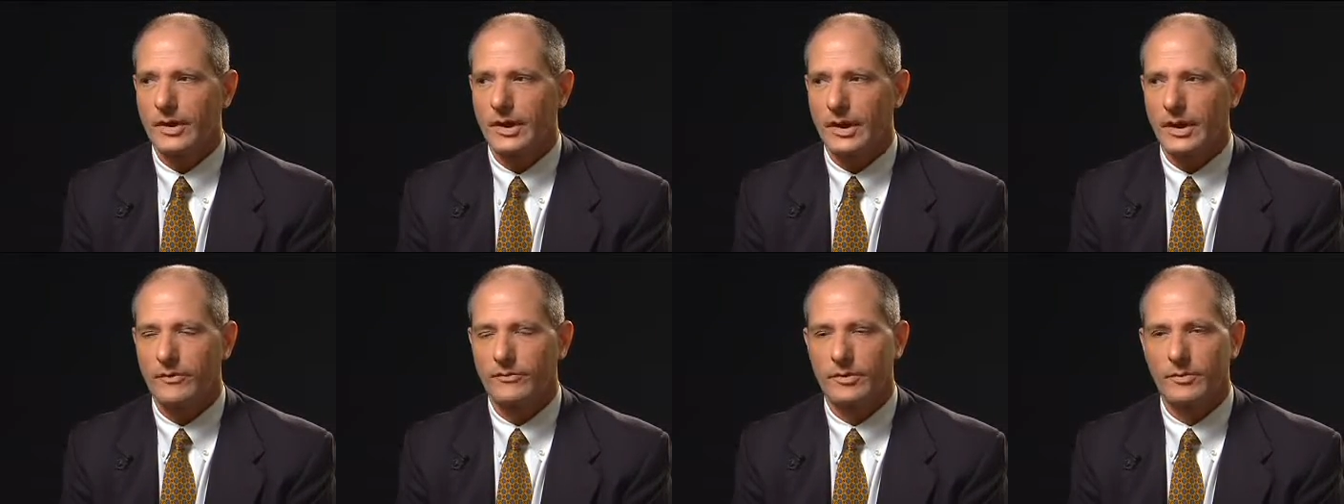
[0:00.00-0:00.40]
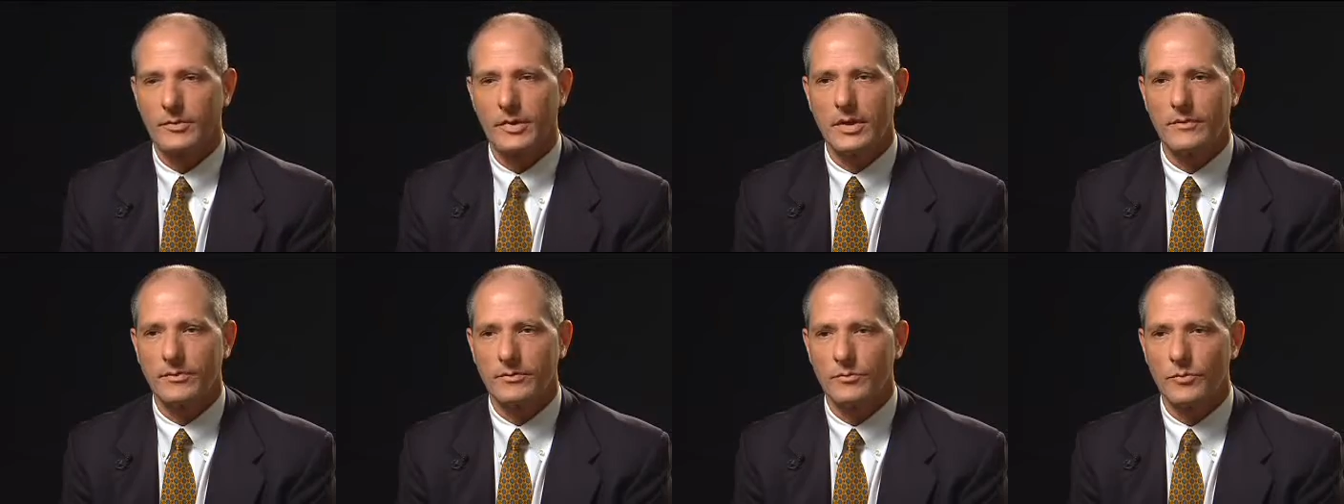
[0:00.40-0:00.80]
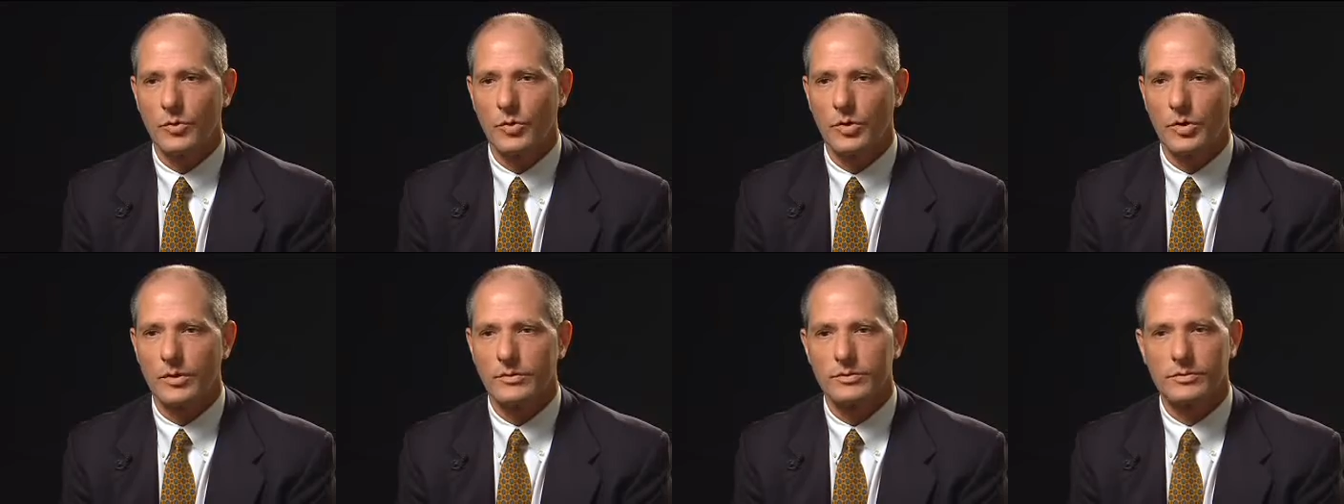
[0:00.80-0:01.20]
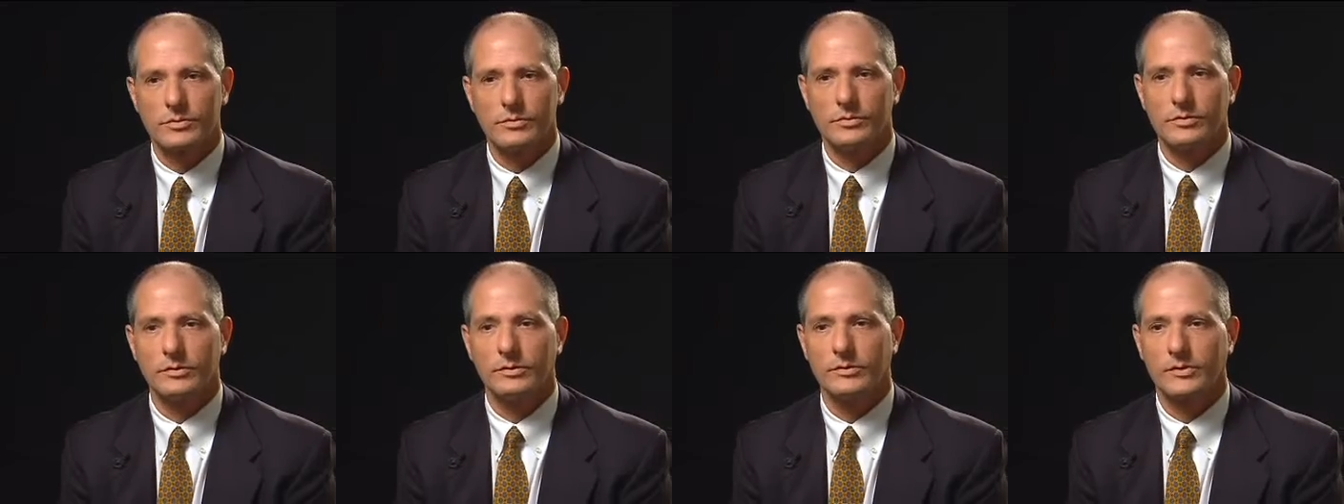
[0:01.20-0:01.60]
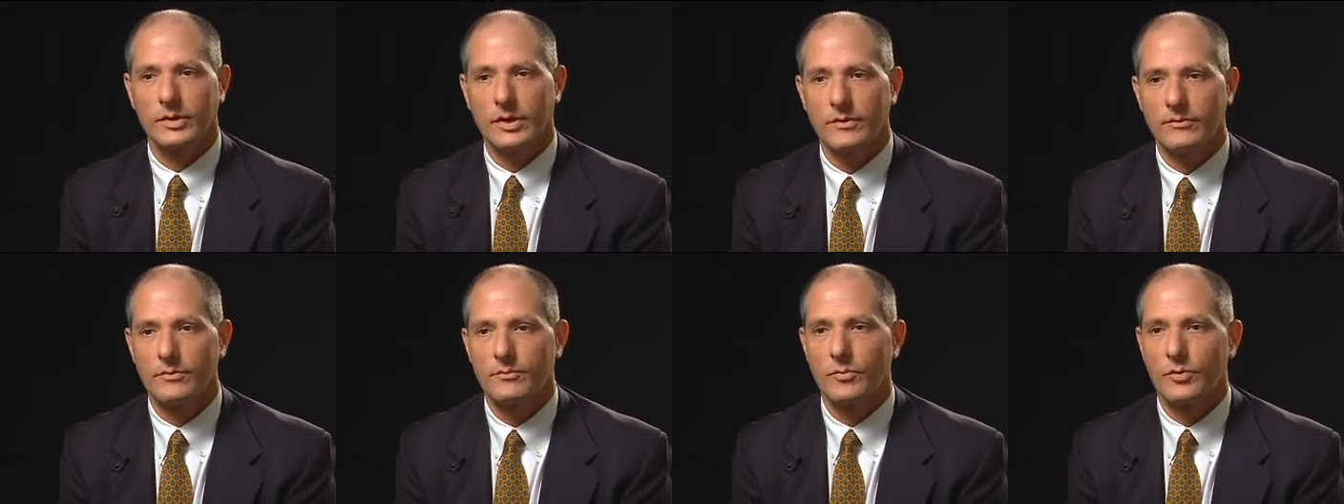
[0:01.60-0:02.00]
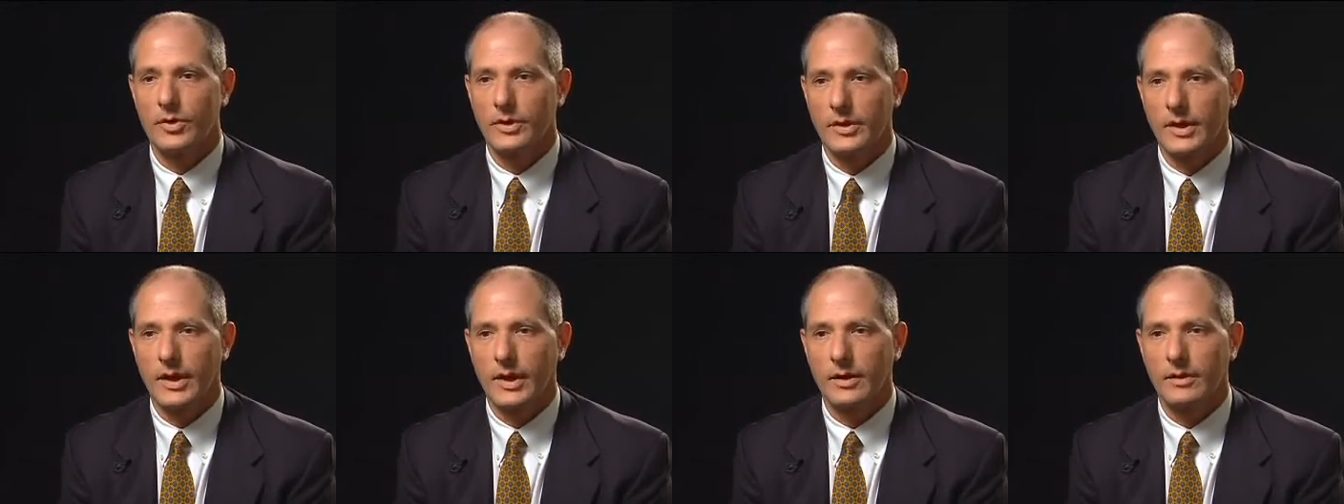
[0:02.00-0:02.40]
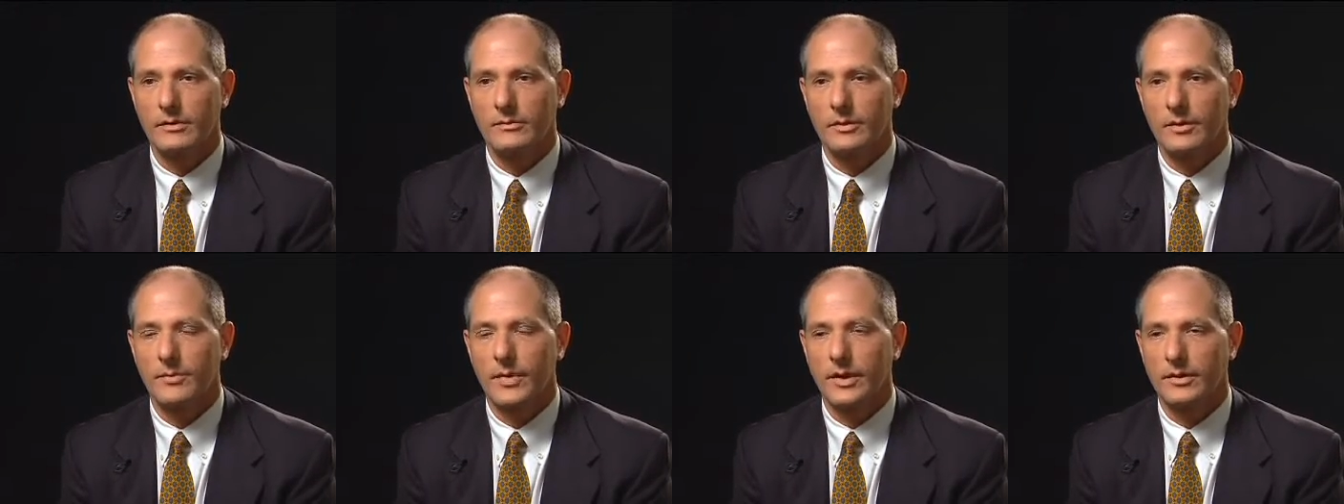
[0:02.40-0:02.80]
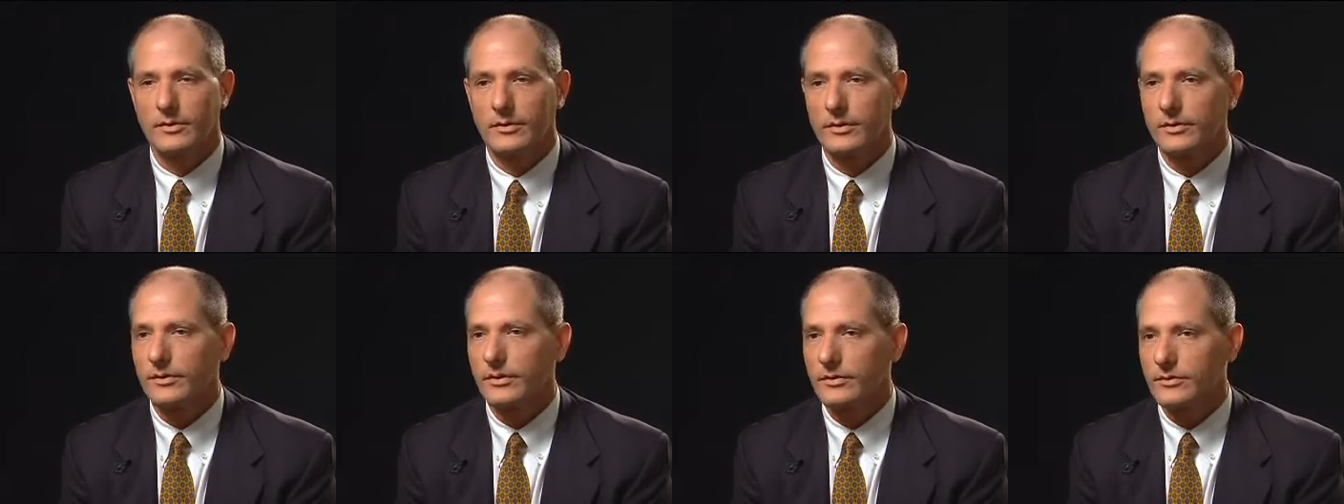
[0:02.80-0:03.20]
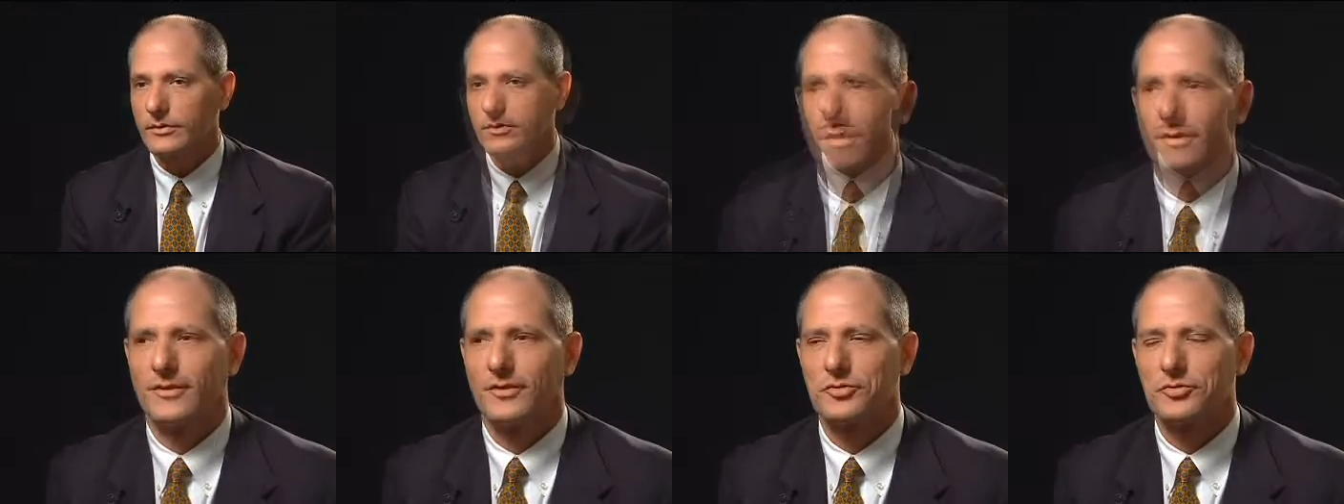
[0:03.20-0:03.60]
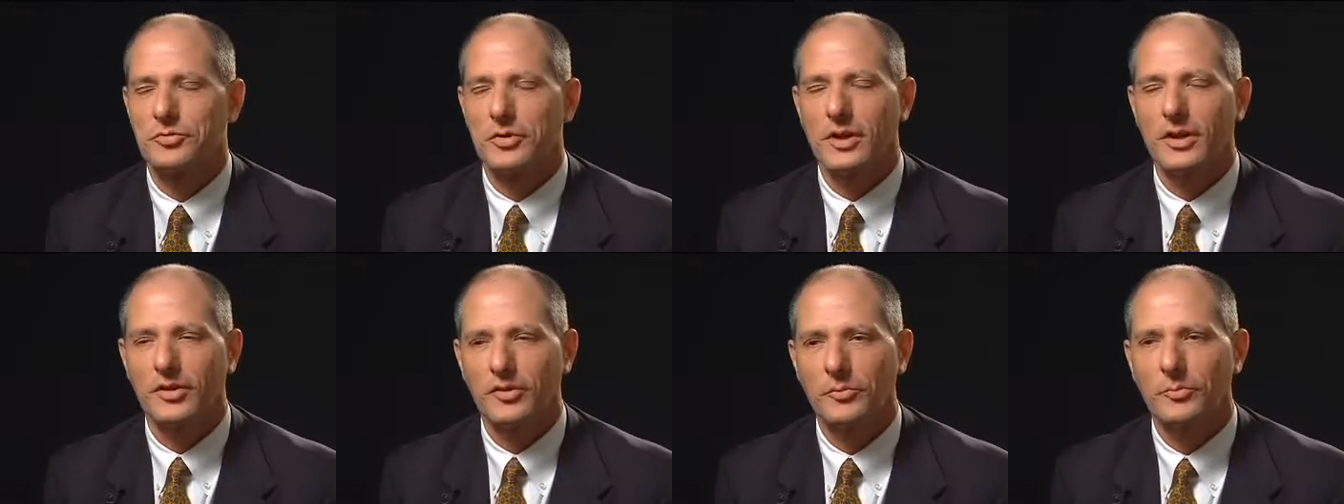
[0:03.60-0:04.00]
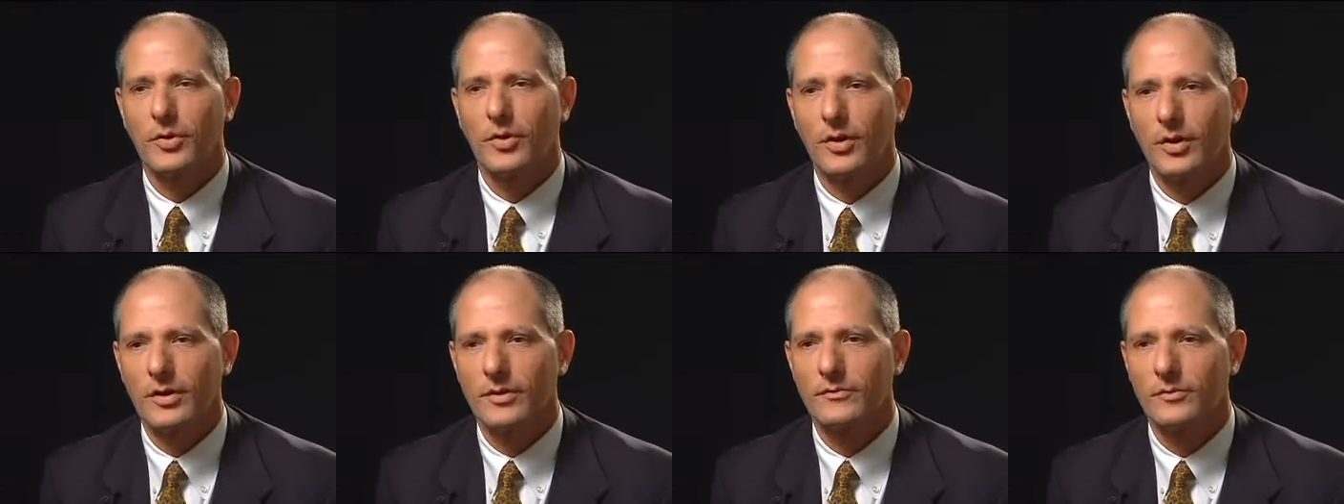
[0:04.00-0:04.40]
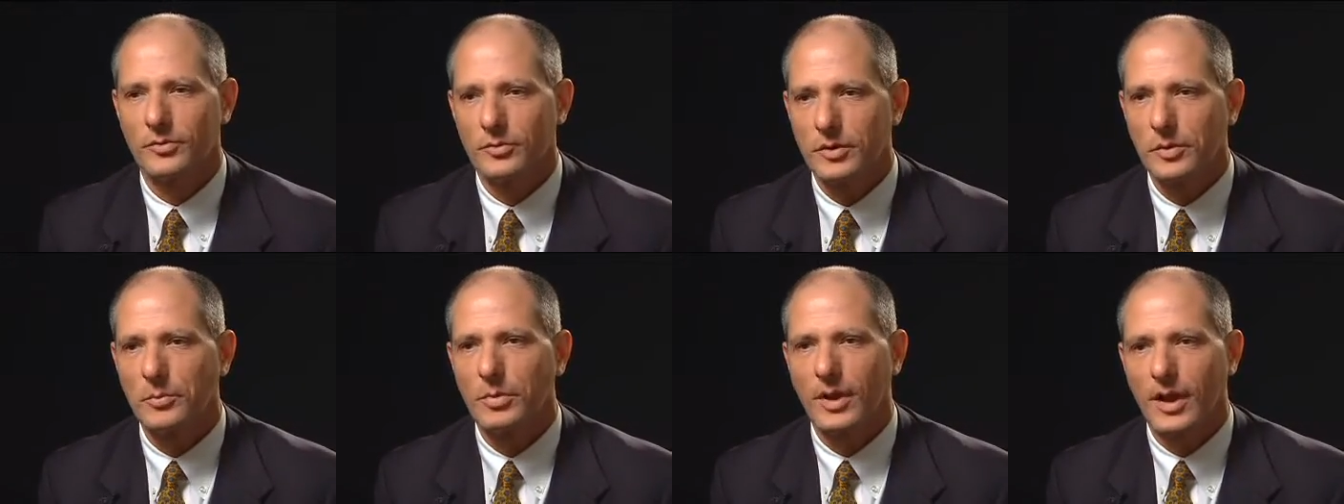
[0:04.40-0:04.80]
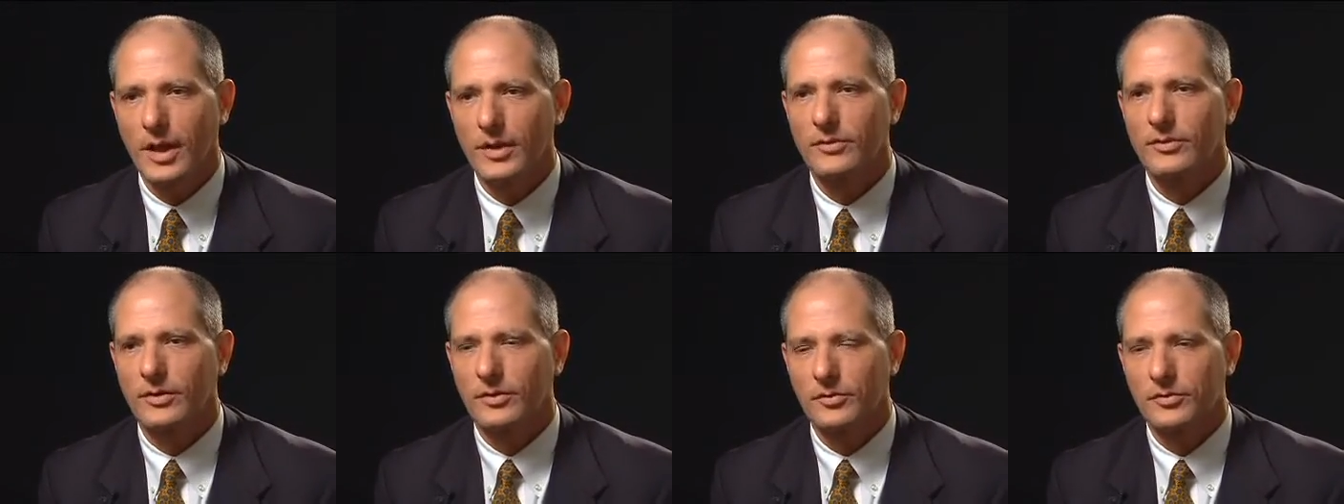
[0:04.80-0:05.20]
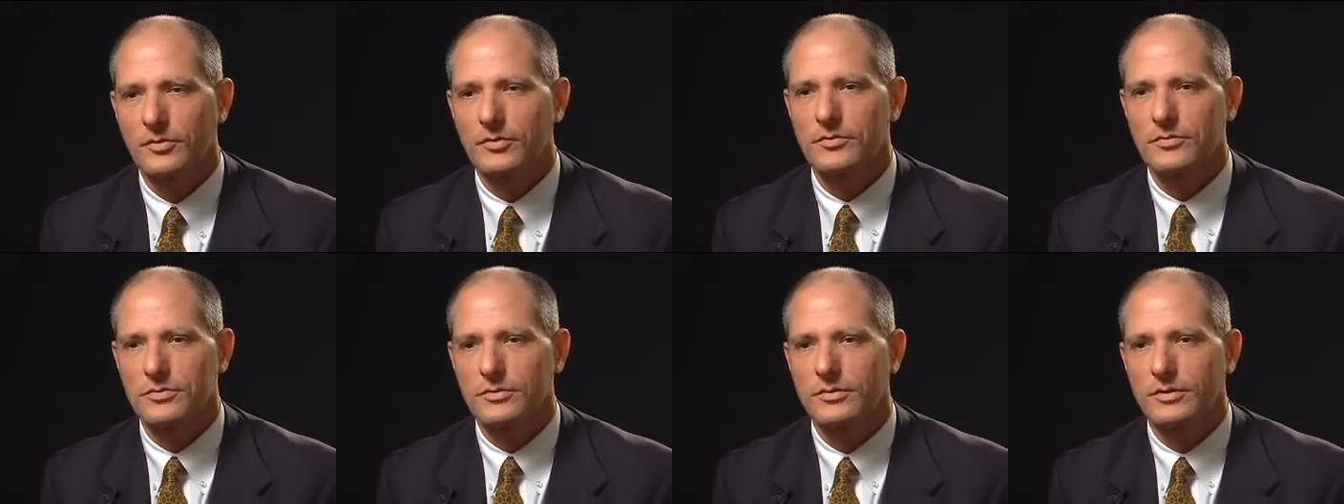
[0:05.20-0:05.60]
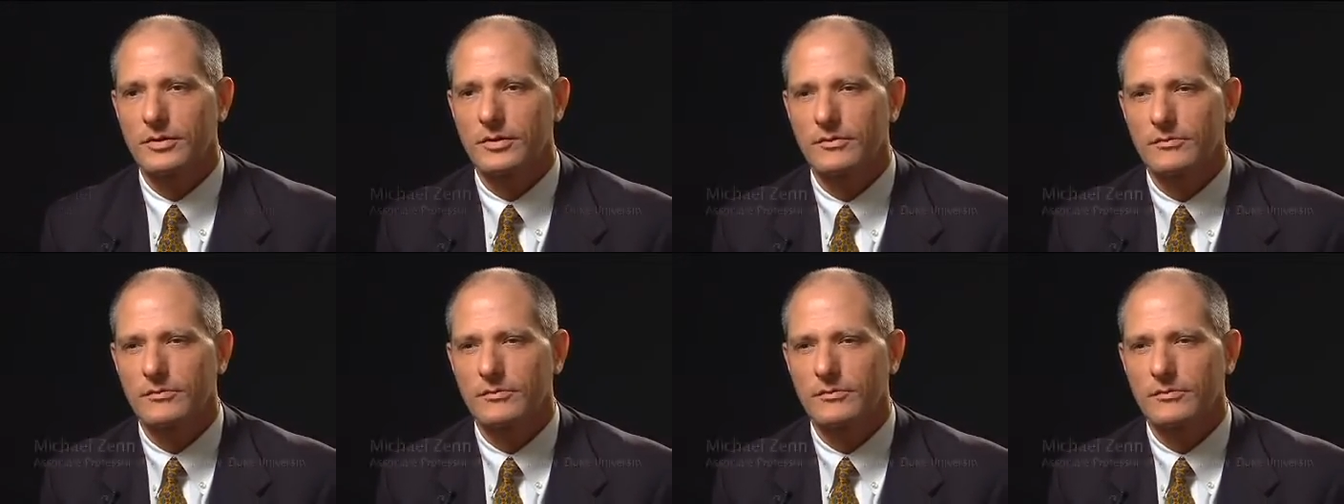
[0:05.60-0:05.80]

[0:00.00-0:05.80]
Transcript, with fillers: gives them even more tools and even more data to make their decisions. The trickiest part of doing plastic surgery